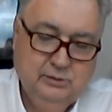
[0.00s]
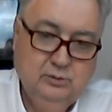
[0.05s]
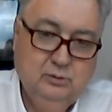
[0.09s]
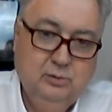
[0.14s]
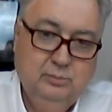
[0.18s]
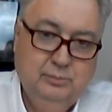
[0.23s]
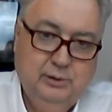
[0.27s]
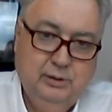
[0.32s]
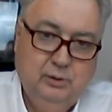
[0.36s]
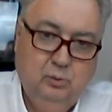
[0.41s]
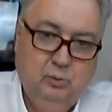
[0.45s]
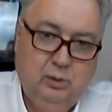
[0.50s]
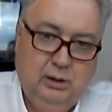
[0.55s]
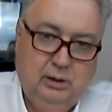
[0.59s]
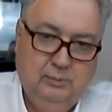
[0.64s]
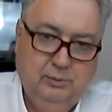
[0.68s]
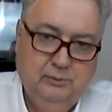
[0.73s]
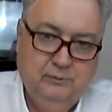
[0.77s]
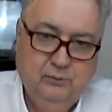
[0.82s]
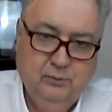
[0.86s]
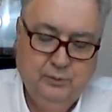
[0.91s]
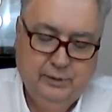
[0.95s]
going to be a while
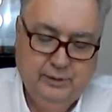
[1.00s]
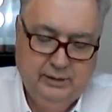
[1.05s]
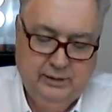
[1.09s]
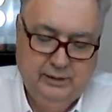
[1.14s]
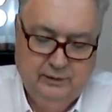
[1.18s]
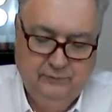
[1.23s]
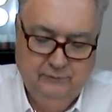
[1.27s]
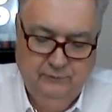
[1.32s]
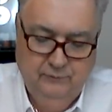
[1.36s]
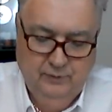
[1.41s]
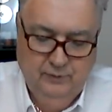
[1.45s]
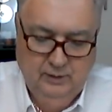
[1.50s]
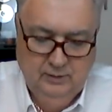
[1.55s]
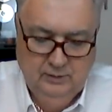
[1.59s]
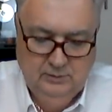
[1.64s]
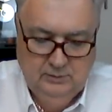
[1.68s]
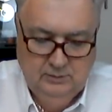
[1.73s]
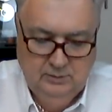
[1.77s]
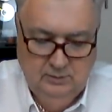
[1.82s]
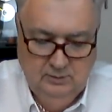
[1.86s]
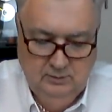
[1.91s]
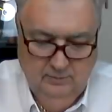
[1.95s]
before they get it
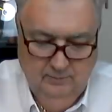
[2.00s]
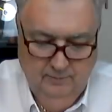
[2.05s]
fixed.